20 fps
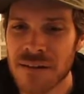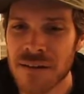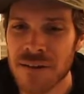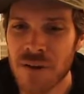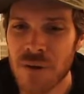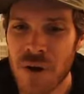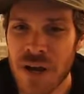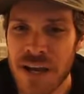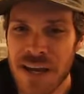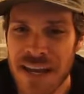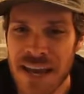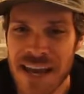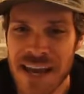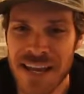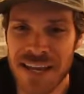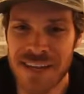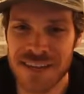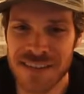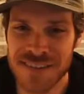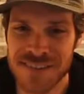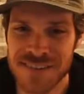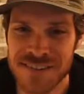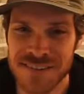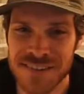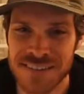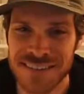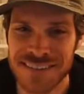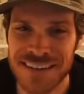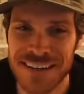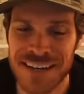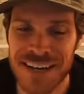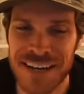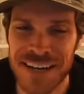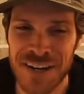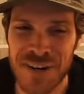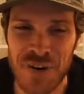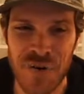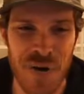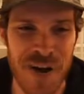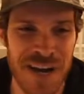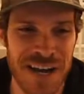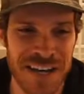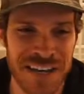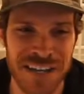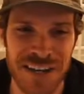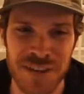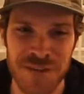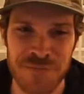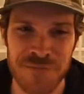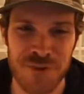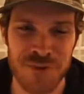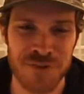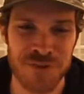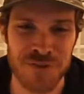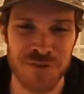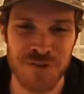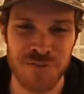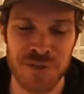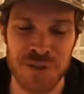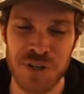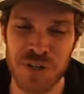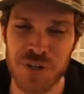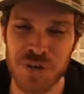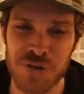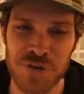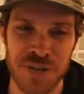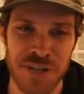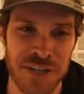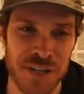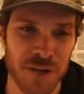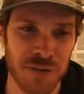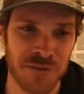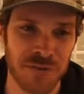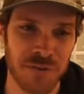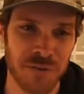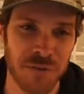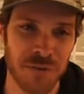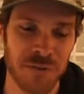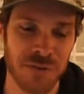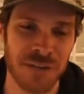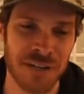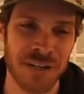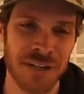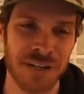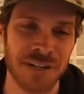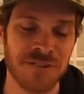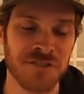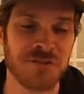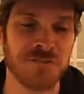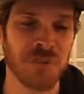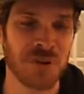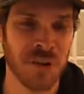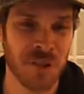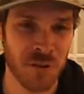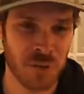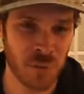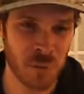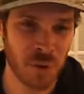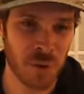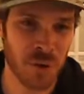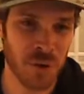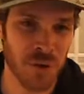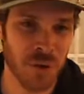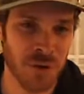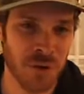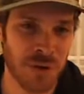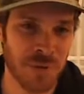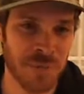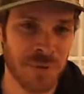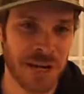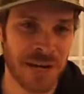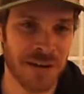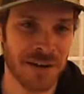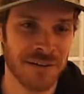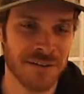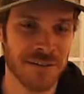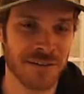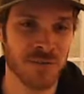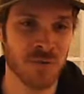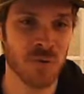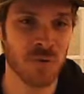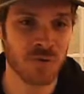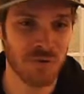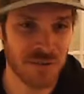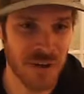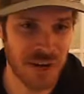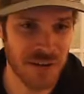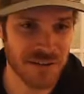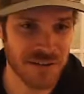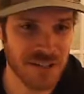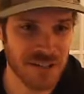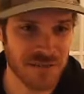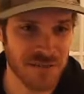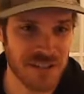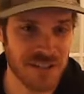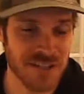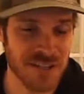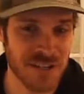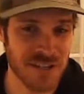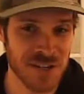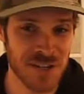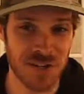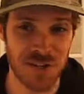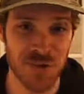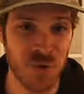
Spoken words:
Greg Hannes. Greg, another person who's been hugely helpful in spreading the word about the Rootfire TV sessions.